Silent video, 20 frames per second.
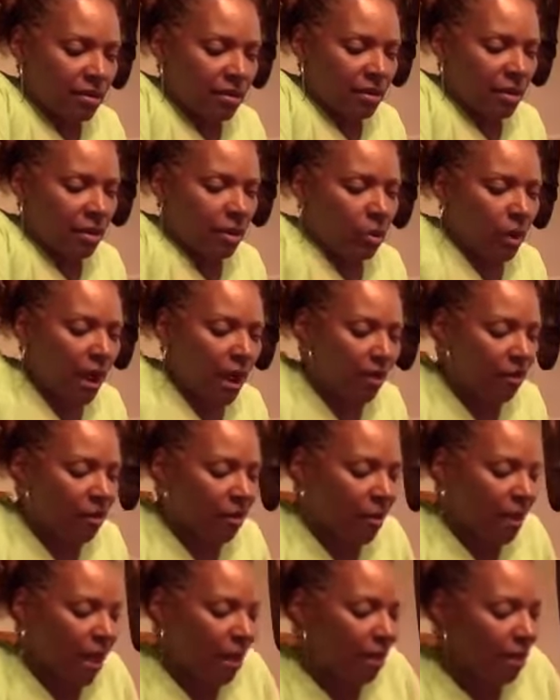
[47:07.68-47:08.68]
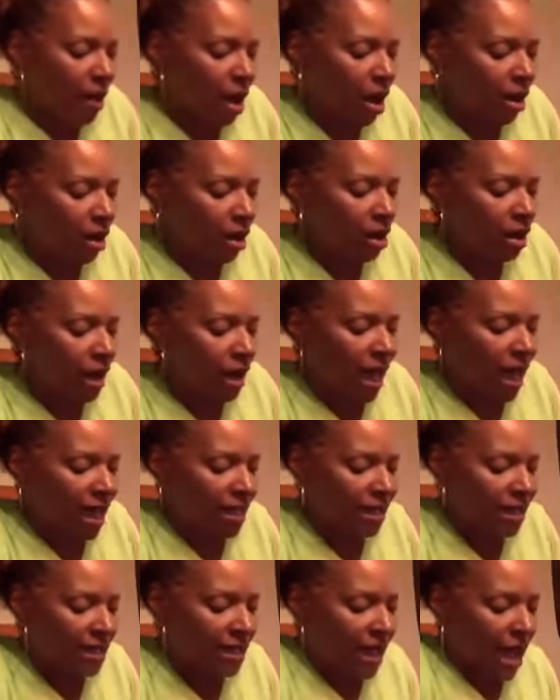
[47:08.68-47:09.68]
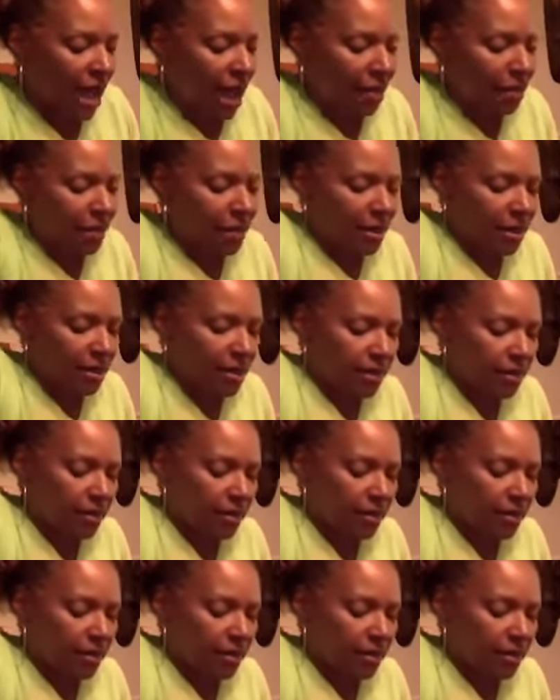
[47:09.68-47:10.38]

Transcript: to wherever my marker line stops.